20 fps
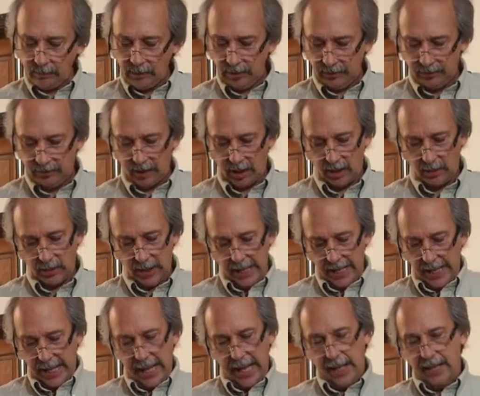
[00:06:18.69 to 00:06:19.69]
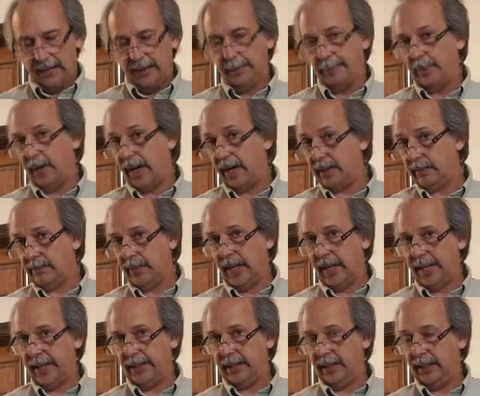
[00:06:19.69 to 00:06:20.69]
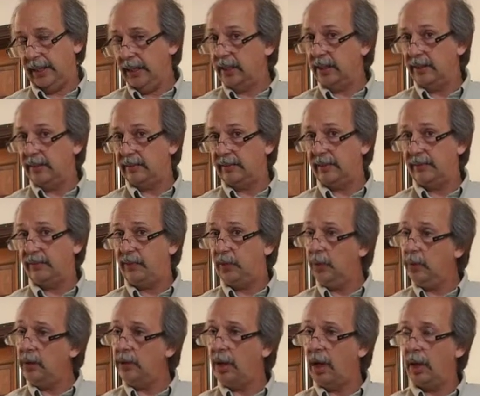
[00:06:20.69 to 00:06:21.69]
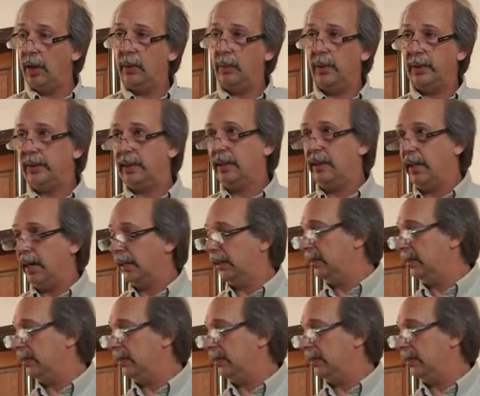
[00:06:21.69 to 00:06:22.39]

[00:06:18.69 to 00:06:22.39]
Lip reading: So the bottom line is, if you know what the color